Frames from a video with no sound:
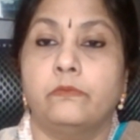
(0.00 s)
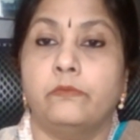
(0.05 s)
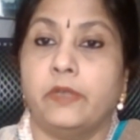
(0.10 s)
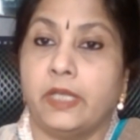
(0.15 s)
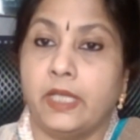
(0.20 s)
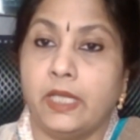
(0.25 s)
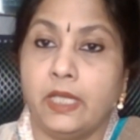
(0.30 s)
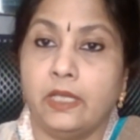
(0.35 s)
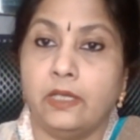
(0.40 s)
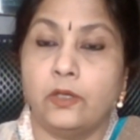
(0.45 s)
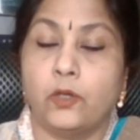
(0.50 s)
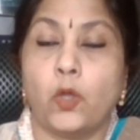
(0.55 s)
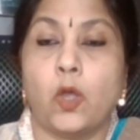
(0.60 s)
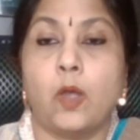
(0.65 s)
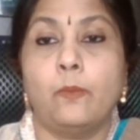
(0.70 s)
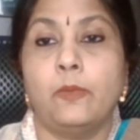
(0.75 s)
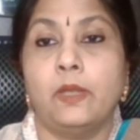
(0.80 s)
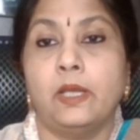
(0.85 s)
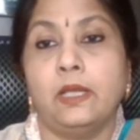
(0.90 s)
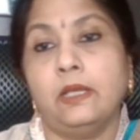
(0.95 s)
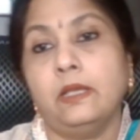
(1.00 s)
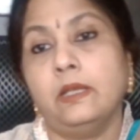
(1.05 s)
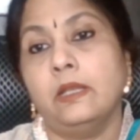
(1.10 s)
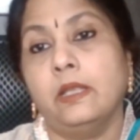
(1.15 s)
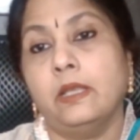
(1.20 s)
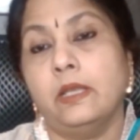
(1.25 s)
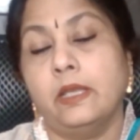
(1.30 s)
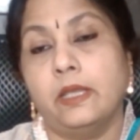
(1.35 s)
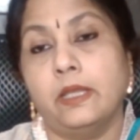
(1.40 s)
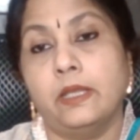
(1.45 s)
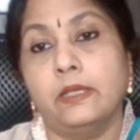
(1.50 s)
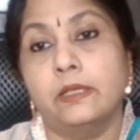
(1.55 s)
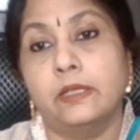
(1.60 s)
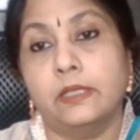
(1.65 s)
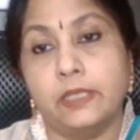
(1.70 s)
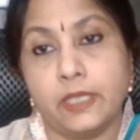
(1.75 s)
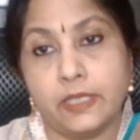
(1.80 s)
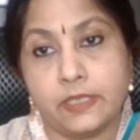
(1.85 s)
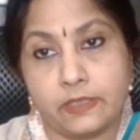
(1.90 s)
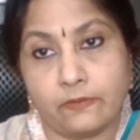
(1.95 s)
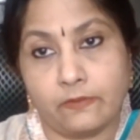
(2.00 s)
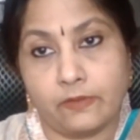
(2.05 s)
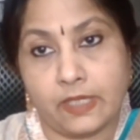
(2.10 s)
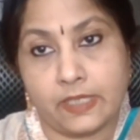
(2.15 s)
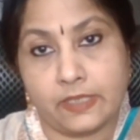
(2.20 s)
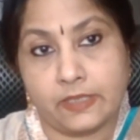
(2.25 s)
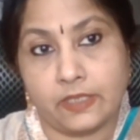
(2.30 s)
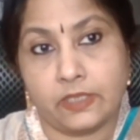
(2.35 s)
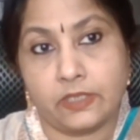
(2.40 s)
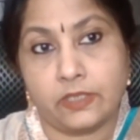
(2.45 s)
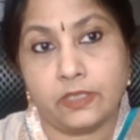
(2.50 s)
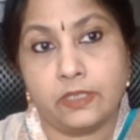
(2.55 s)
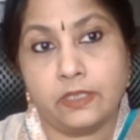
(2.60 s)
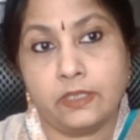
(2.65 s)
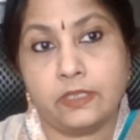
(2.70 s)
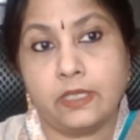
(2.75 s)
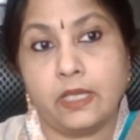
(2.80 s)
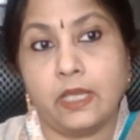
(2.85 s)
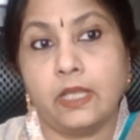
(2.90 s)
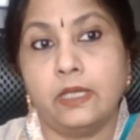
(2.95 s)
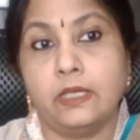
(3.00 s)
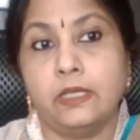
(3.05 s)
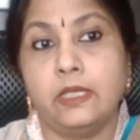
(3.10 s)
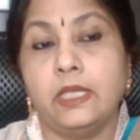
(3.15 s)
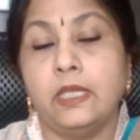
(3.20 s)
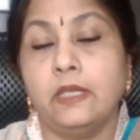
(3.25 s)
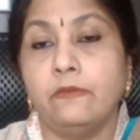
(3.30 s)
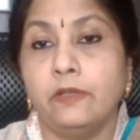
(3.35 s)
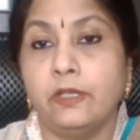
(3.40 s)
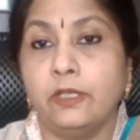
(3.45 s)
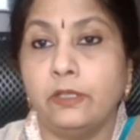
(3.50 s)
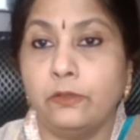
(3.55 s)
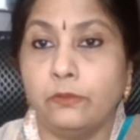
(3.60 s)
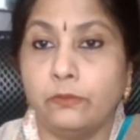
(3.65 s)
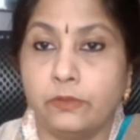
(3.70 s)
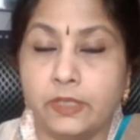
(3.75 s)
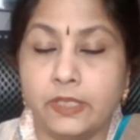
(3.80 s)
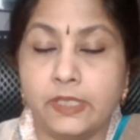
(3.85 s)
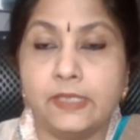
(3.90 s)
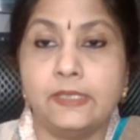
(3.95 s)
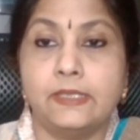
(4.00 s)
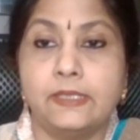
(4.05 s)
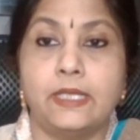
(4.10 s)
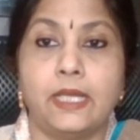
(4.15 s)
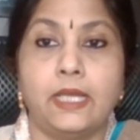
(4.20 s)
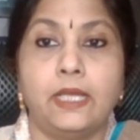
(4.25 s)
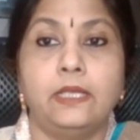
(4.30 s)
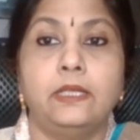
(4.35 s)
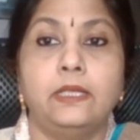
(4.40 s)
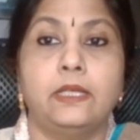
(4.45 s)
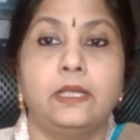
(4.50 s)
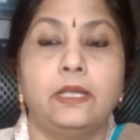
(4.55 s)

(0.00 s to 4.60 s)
very normal in earlier civilizations. And even to this day in